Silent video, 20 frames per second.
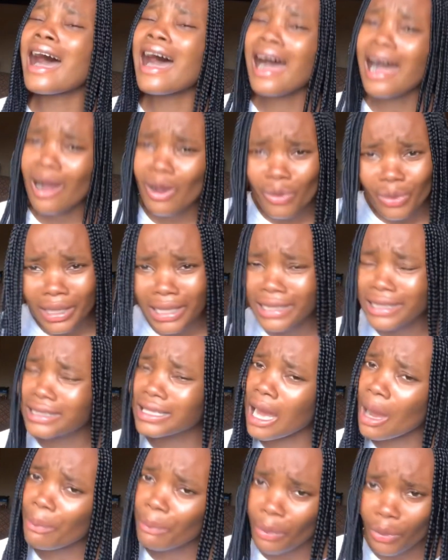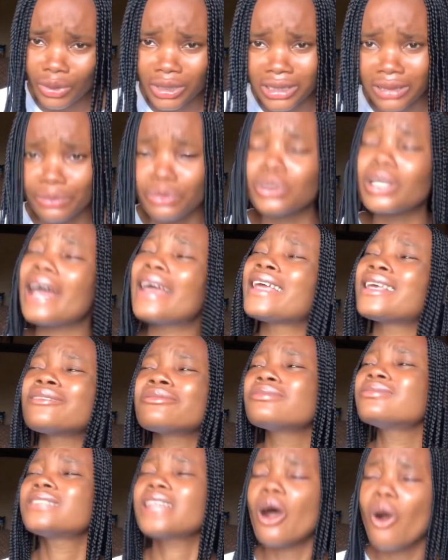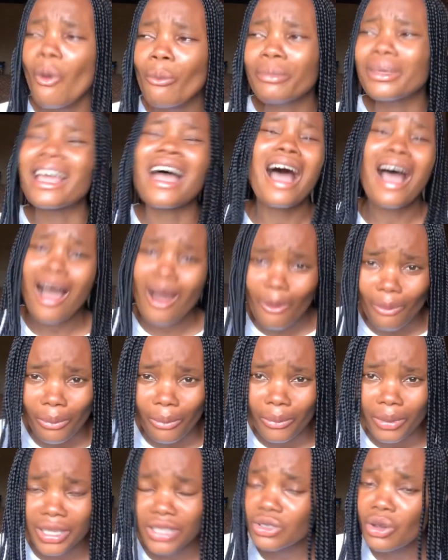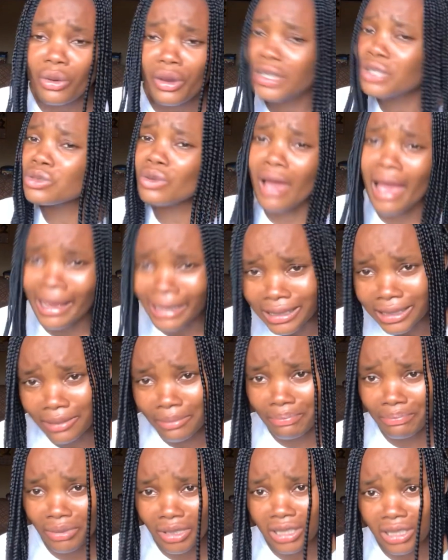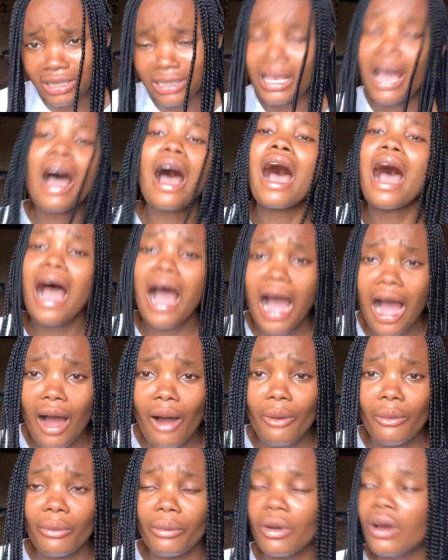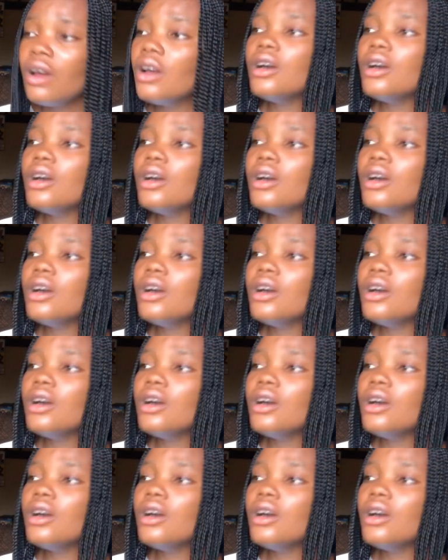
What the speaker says: How is that possible? Like, tell me how. It's not going to end in peace. How?